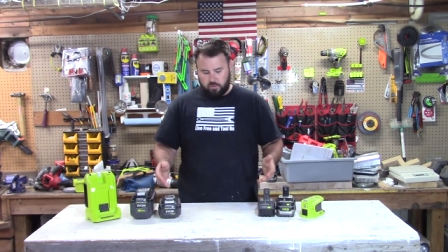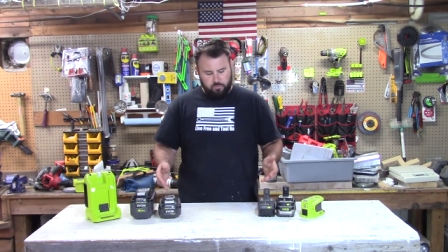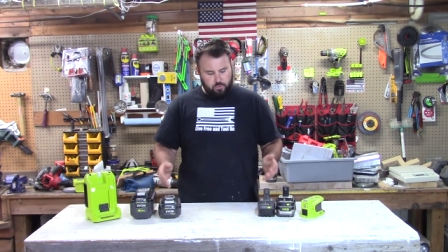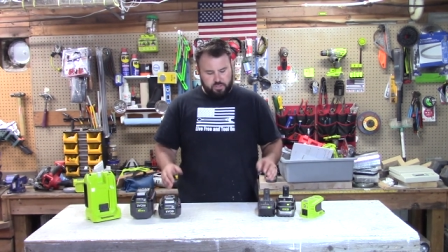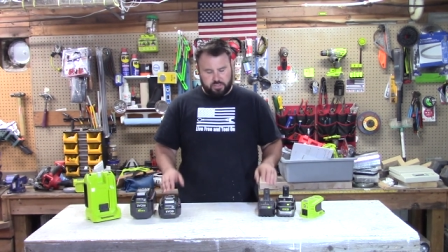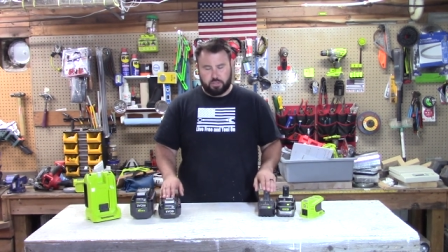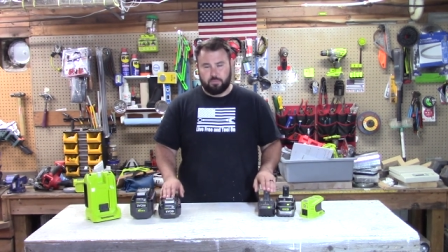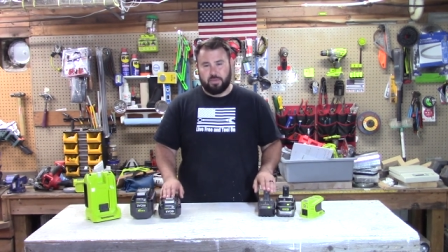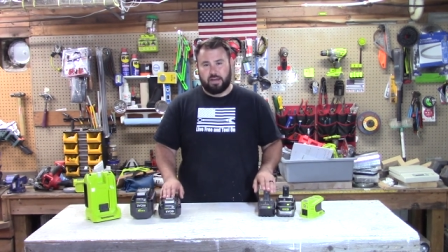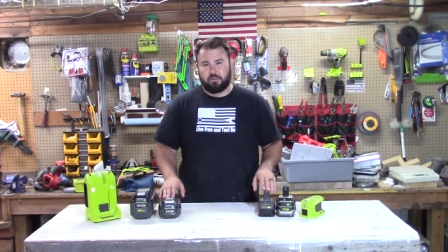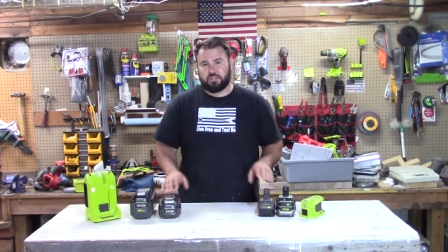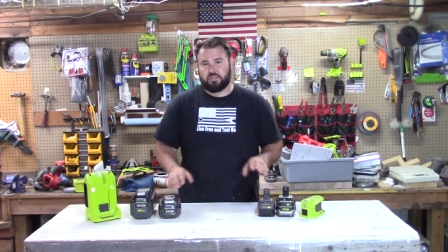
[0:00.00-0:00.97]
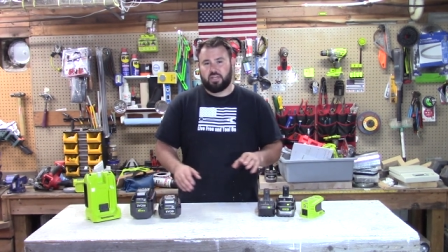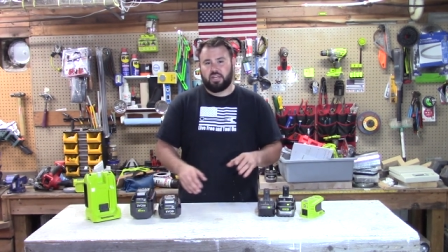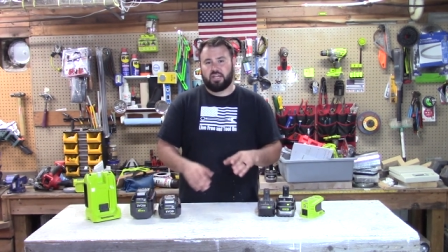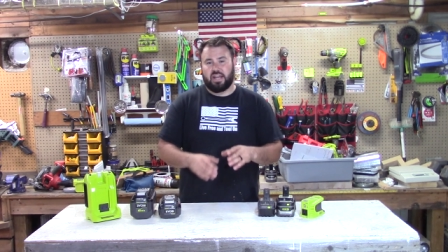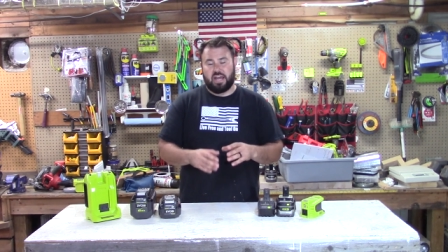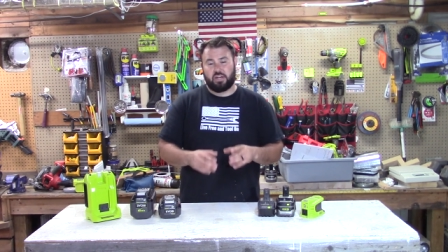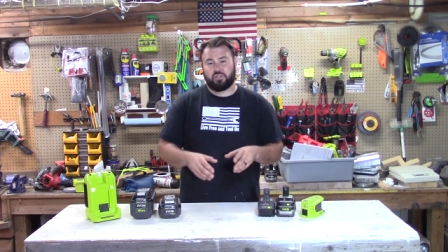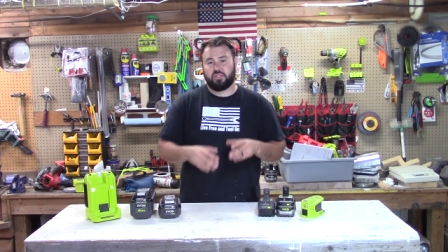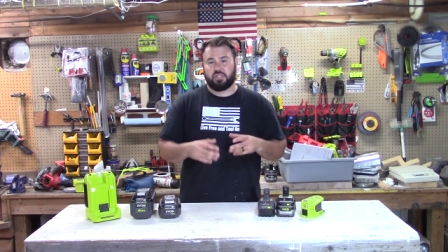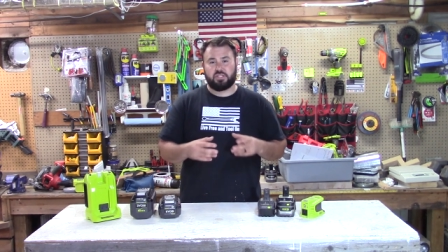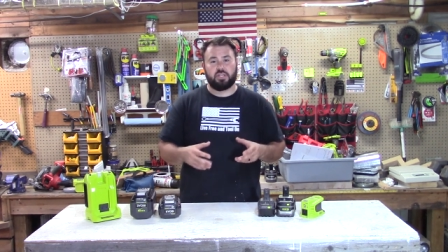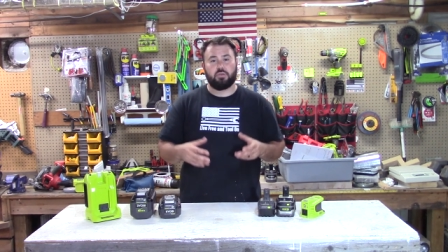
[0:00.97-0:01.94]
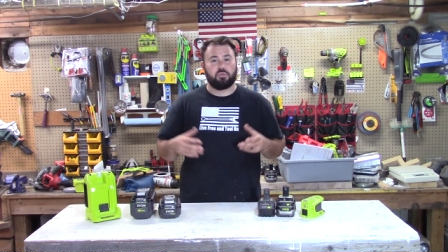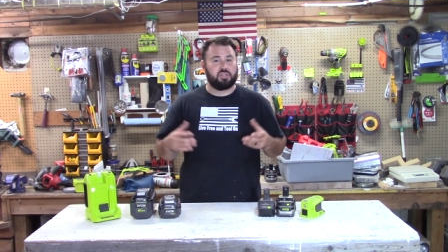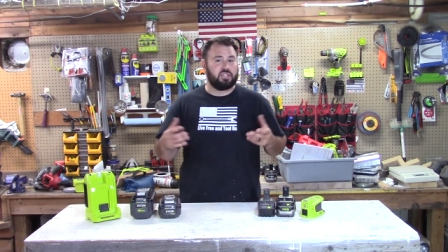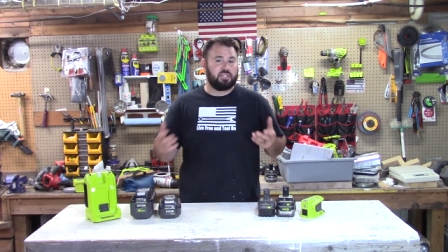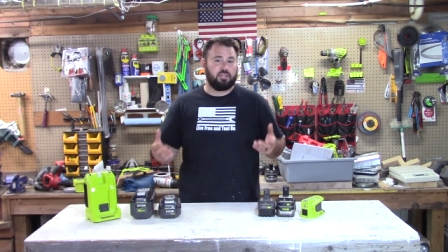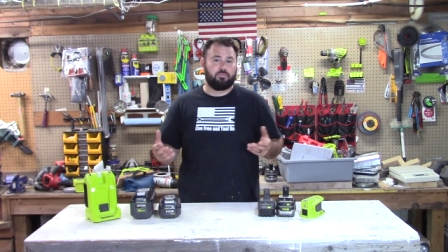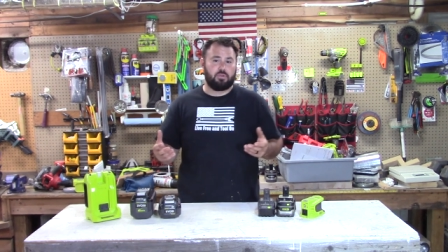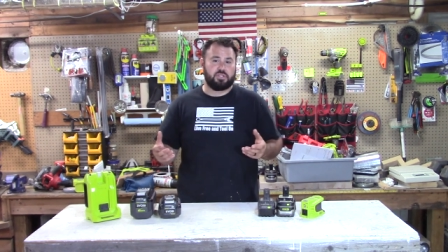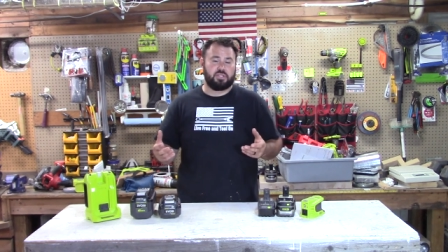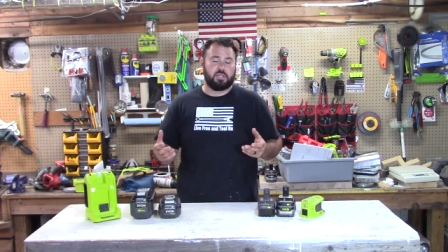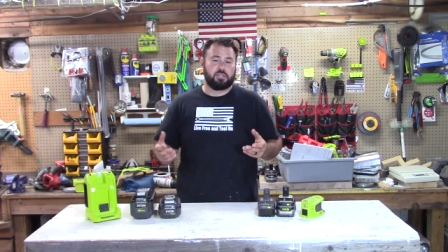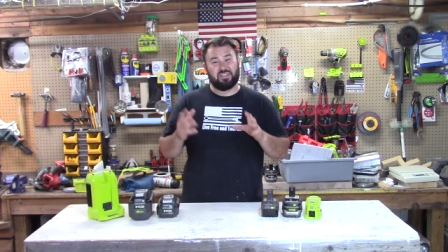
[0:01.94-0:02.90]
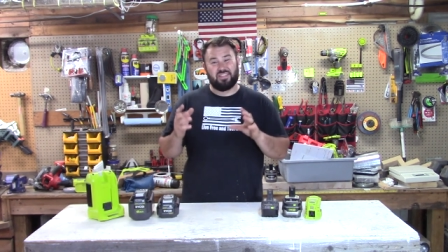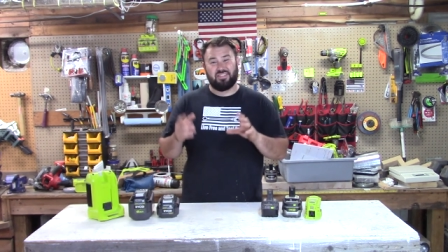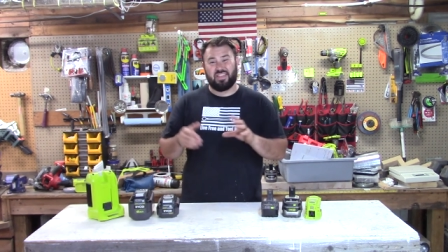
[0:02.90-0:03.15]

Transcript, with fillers: for these two batteries so they can actually see what the difference is.